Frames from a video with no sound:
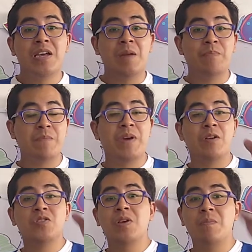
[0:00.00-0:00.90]
El
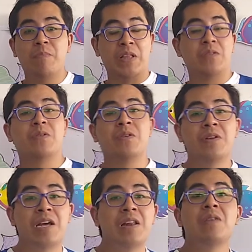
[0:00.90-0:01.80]
primero es el pato
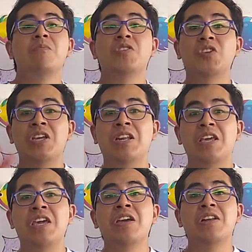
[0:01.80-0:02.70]
Donald, which
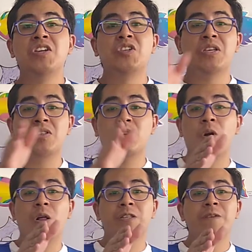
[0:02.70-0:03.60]
in English it's
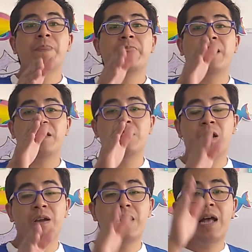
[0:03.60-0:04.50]
called the
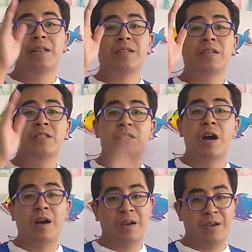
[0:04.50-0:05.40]
Donald
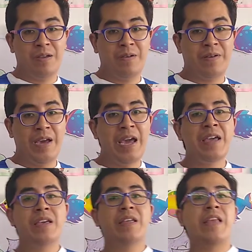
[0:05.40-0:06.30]
Duck, okay?